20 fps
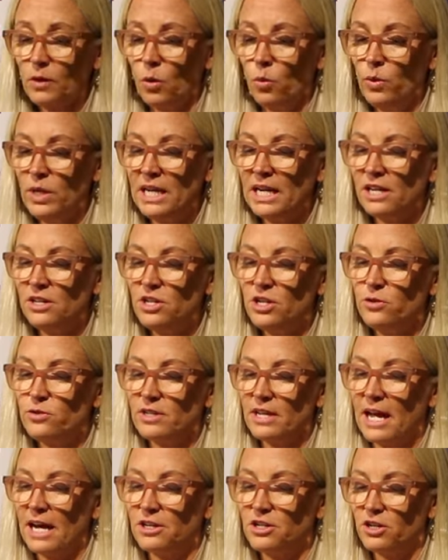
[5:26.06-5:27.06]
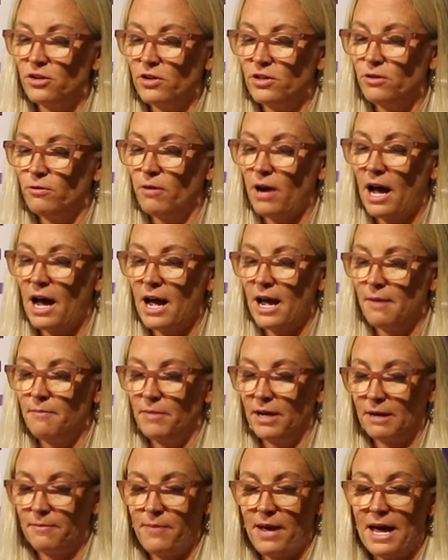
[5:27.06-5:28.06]
We can use Catcher in the Rye,
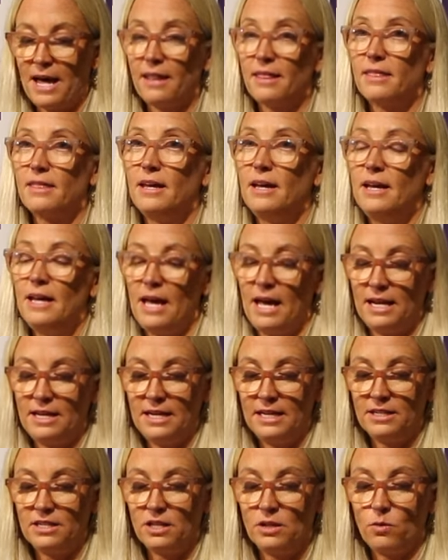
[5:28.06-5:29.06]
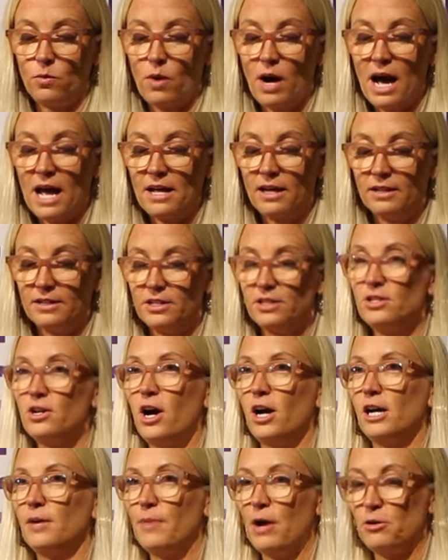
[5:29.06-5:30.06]
Macbeth, and Into the Wild to
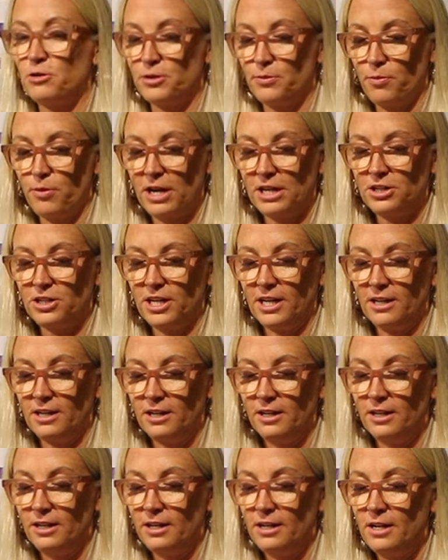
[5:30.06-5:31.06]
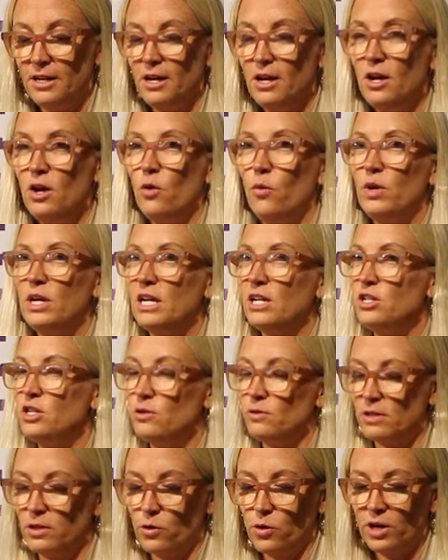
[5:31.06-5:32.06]
talk about depression. We can
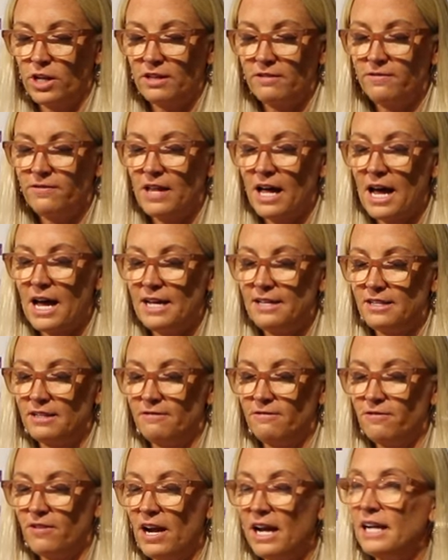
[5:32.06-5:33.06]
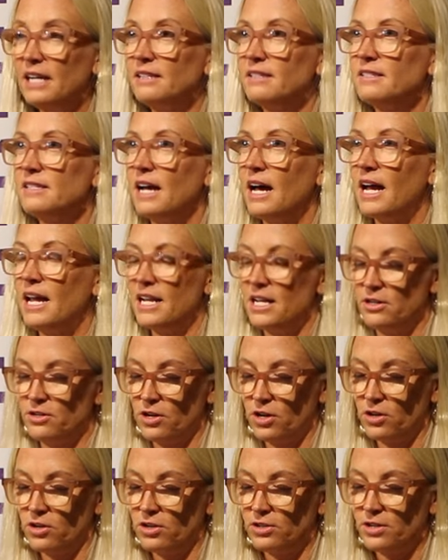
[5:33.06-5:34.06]
use Lord of the Flies and Frankenstein and
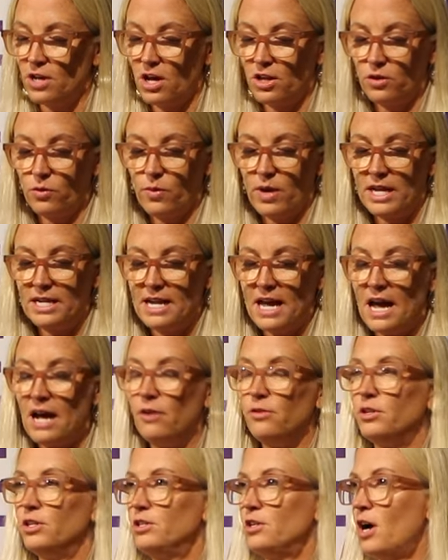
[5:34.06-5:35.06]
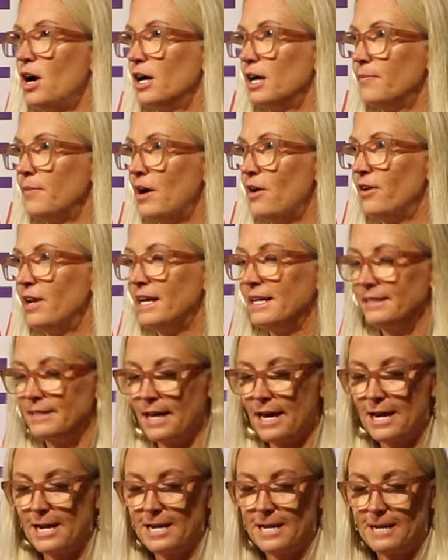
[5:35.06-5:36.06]
Turtles All the Way Down to talk about
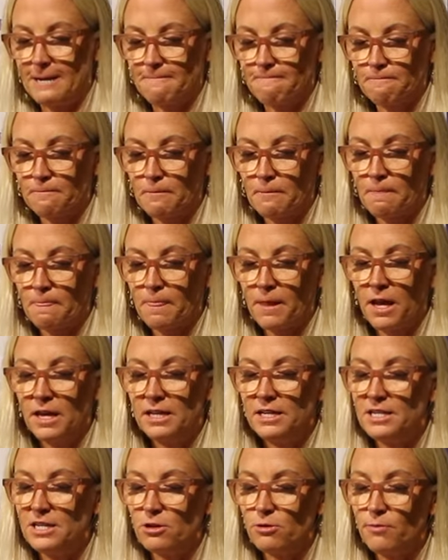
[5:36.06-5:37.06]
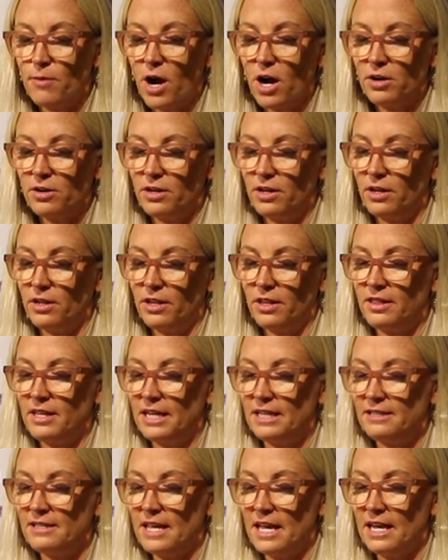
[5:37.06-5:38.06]
anxiety. Dear Martin, the
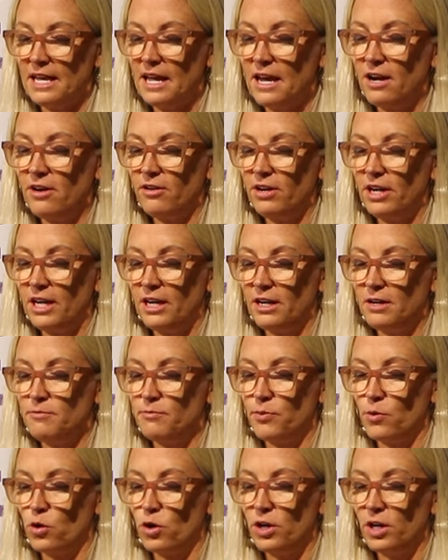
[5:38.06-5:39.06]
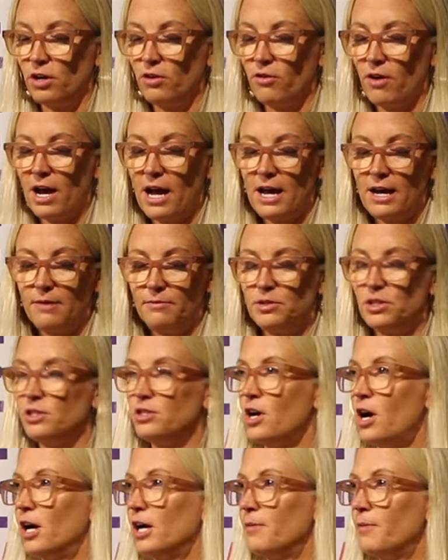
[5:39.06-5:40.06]
things they carried, and Born a Crime to
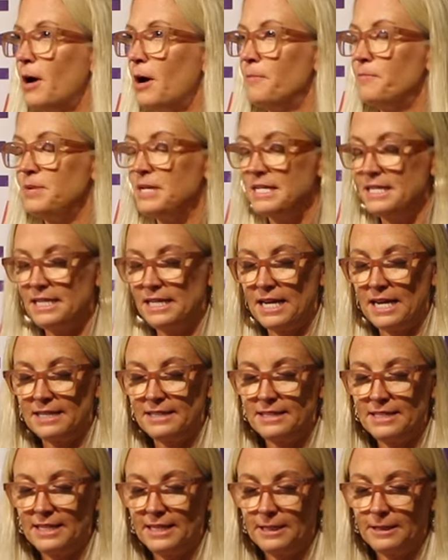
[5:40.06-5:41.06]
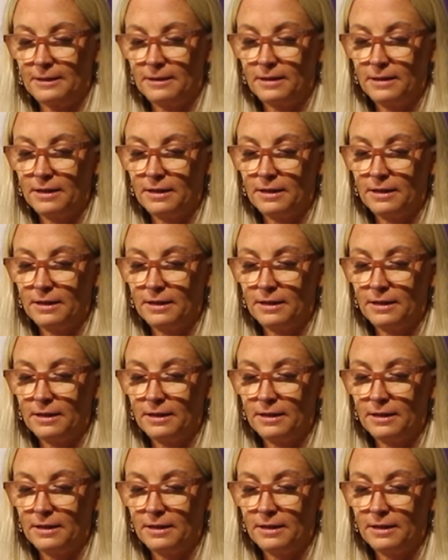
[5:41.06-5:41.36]
talk about PTSD.